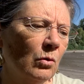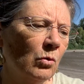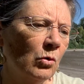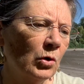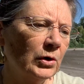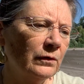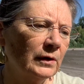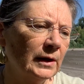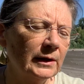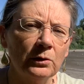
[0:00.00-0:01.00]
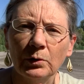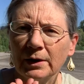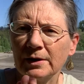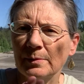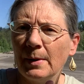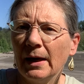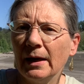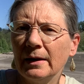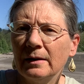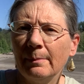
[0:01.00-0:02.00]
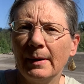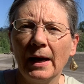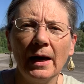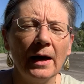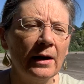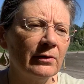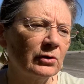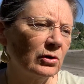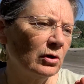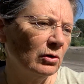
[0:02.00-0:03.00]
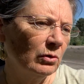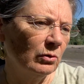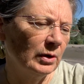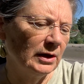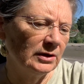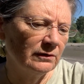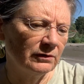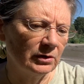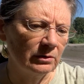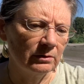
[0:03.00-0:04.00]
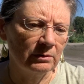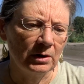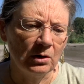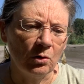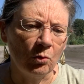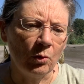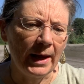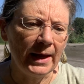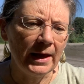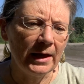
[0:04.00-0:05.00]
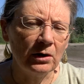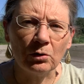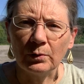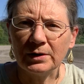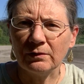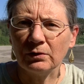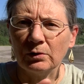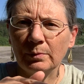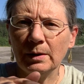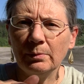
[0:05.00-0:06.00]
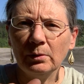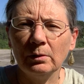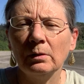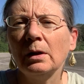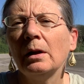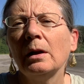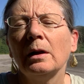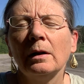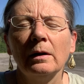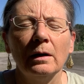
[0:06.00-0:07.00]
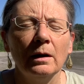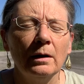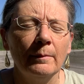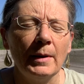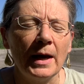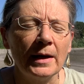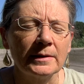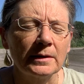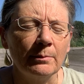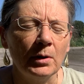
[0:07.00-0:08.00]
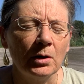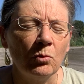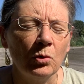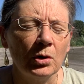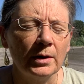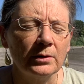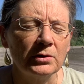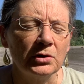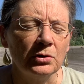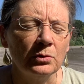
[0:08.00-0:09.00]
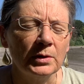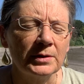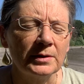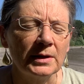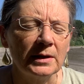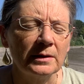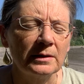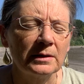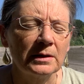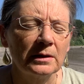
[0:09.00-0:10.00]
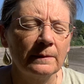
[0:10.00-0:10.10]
or you feel like you want to expand the path or go in a different way or with different people. Um, ask mugwort to assist.